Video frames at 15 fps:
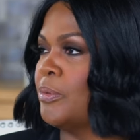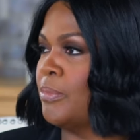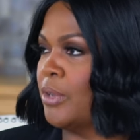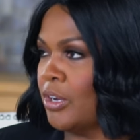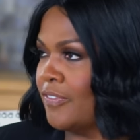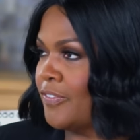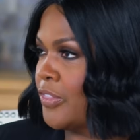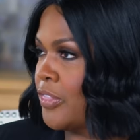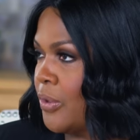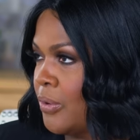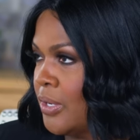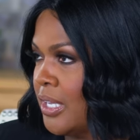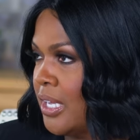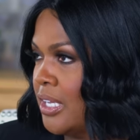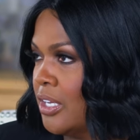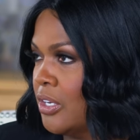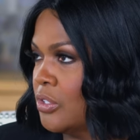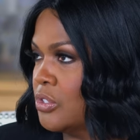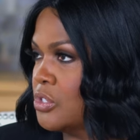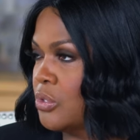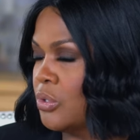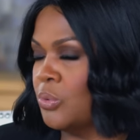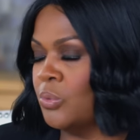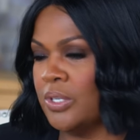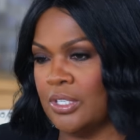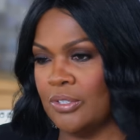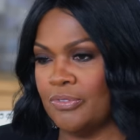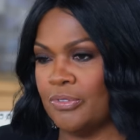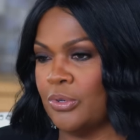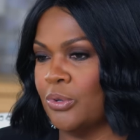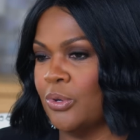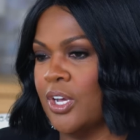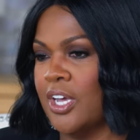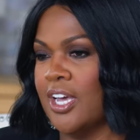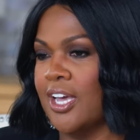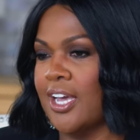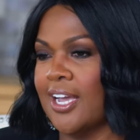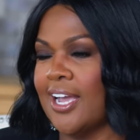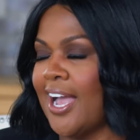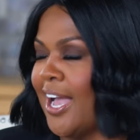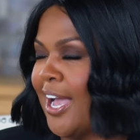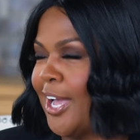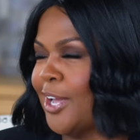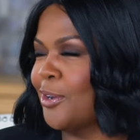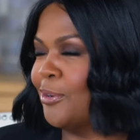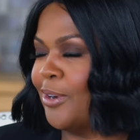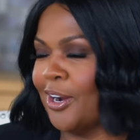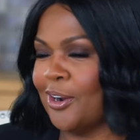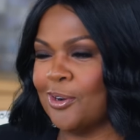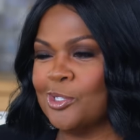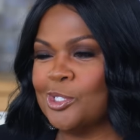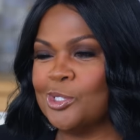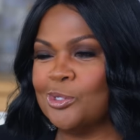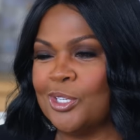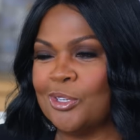been married for 38 years to so a wonderful guy who I heard you